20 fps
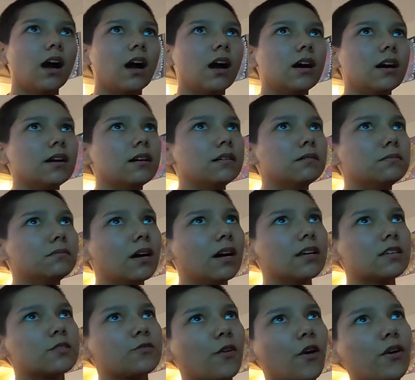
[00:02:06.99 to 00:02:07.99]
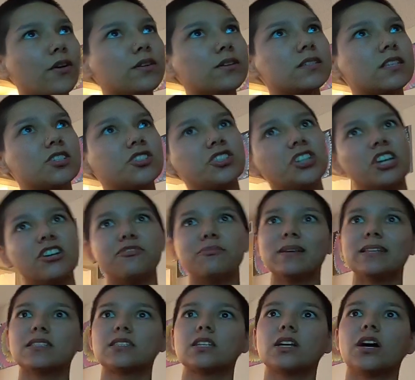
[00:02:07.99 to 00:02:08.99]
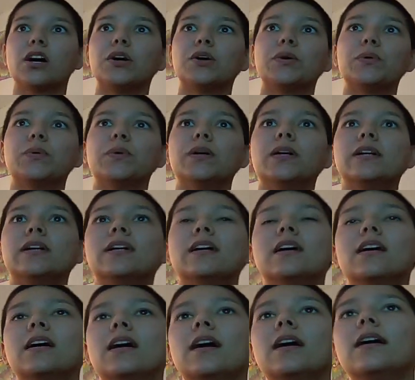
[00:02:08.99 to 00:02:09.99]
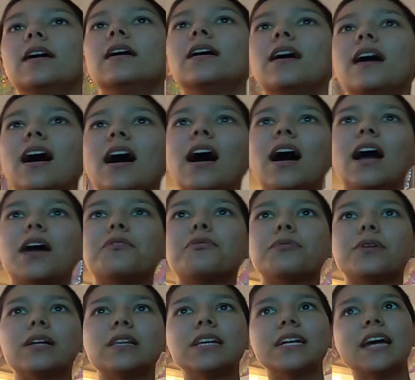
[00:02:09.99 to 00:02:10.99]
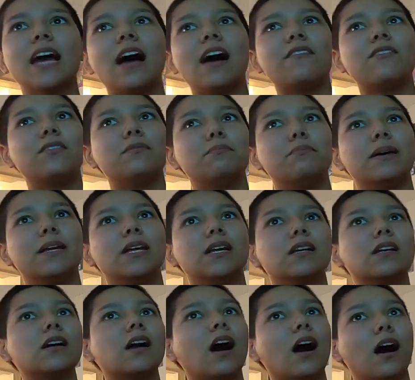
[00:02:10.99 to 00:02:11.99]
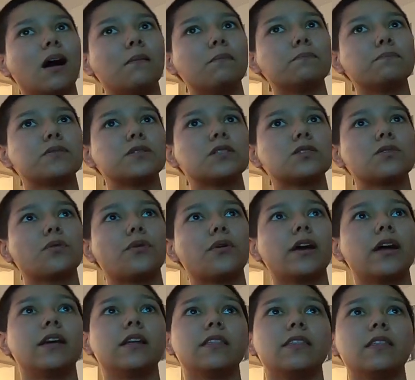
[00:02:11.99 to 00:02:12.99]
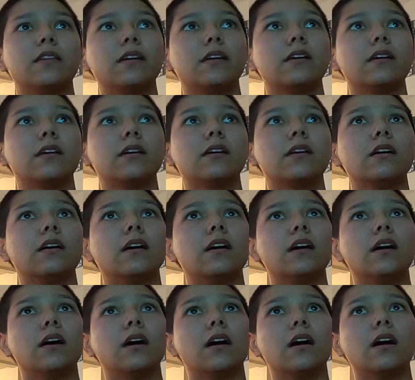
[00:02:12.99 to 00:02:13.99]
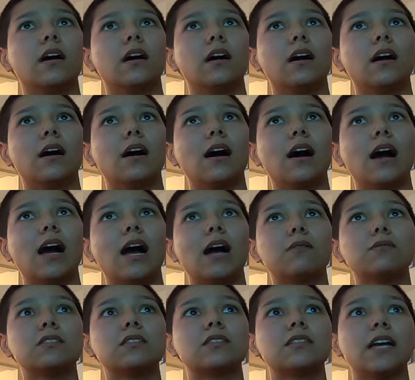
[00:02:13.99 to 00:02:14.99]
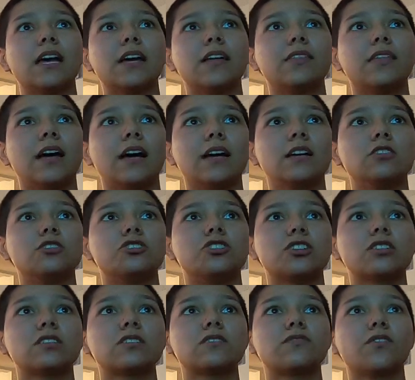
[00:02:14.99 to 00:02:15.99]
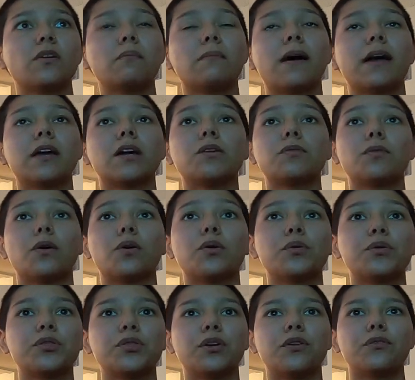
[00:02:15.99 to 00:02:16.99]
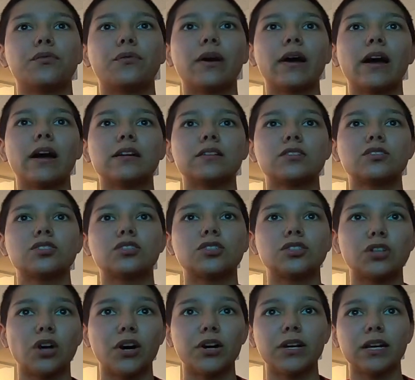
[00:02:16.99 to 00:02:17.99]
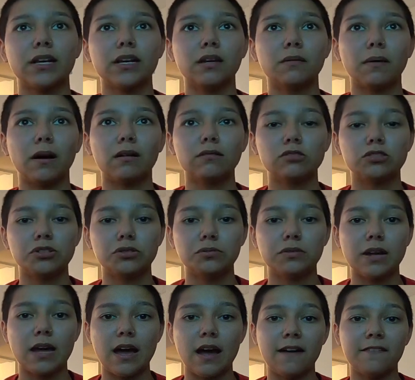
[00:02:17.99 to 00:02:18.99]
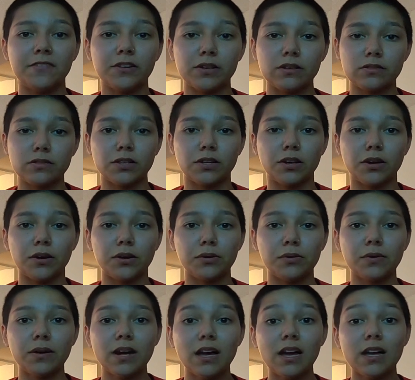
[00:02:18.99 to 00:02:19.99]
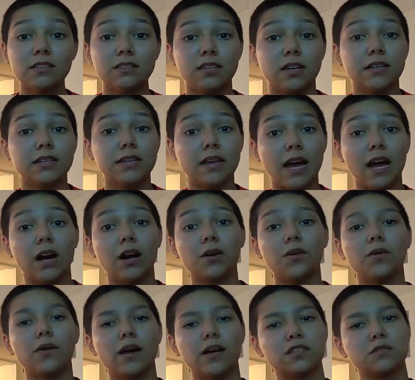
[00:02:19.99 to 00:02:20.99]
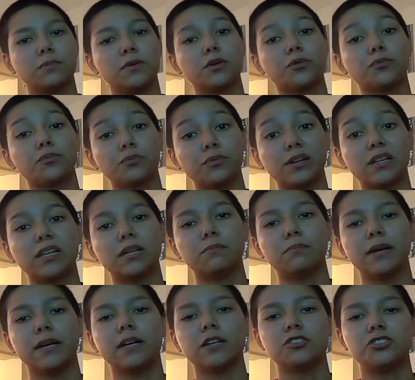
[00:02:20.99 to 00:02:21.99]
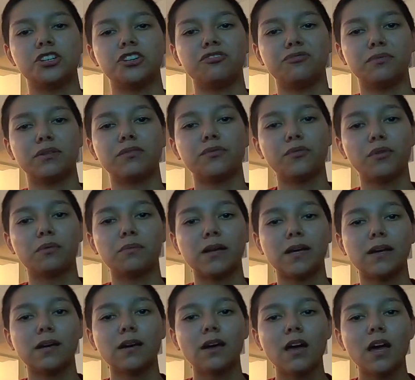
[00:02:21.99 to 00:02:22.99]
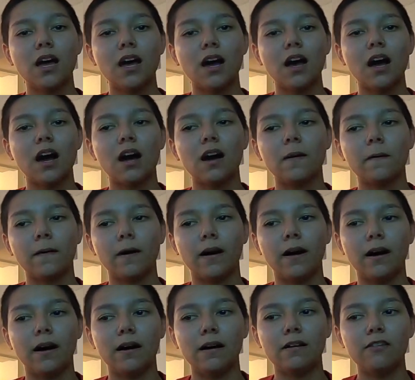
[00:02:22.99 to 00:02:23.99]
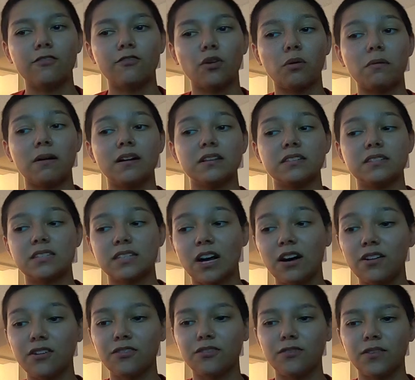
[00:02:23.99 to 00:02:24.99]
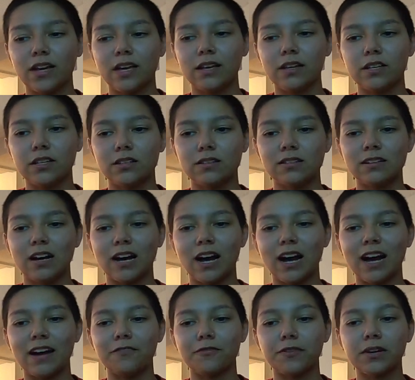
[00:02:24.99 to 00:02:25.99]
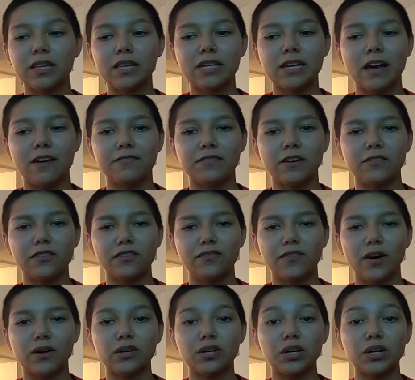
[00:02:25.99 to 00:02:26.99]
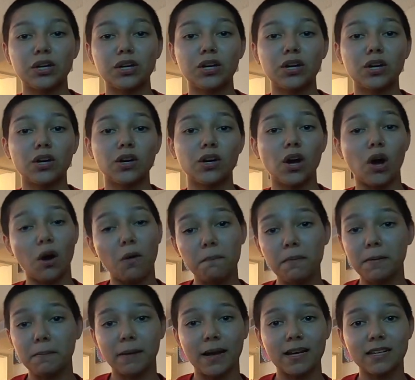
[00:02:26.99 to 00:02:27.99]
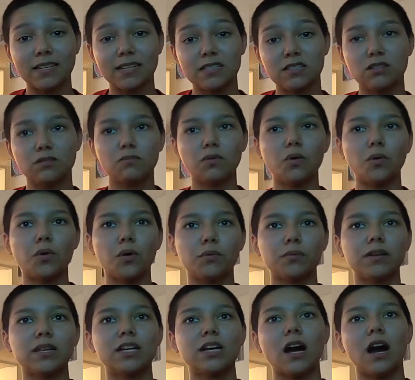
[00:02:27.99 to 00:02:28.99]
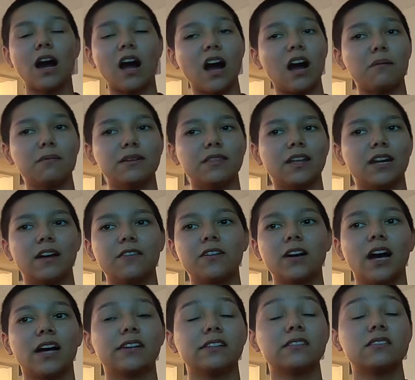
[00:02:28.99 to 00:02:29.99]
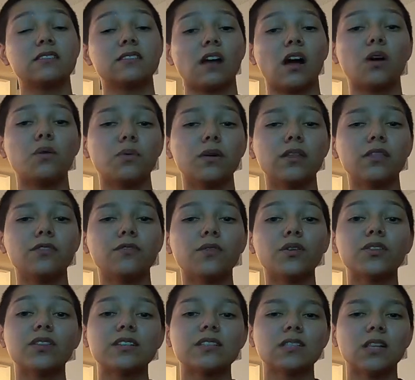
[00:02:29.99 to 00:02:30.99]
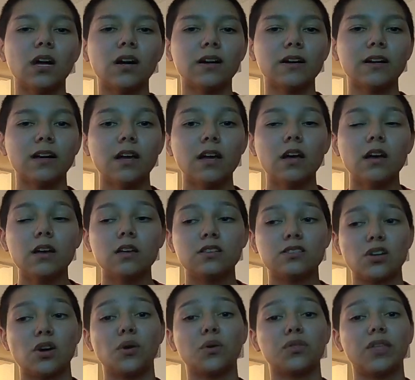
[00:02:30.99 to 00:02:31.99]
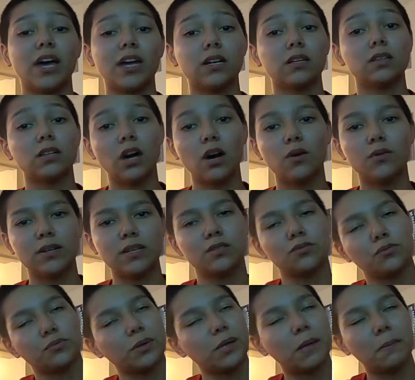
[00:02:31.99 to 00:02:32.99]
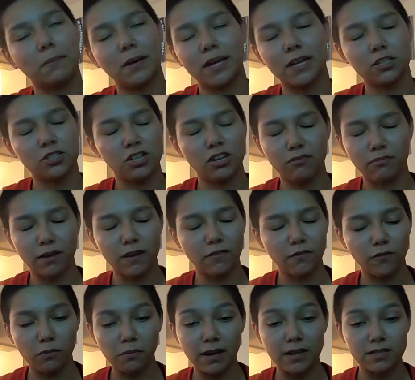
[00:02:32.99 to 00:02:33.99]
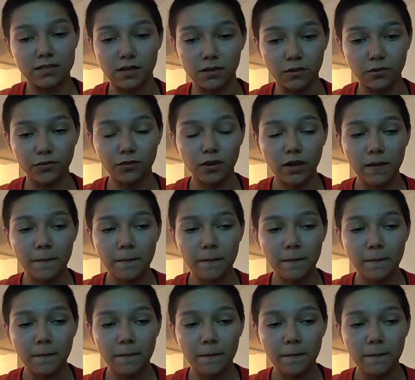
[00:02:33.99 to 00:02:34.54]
As far as achievements go, I really haven't been in comps or anything. I would say that just from my growth of where I started about 2.5 years ago to now has been a really big achievement for me. For myself, I really have never found a coping mechanism or really a hobby that I've kind of stuck with for this long. So that alone is a really big achievement for myself.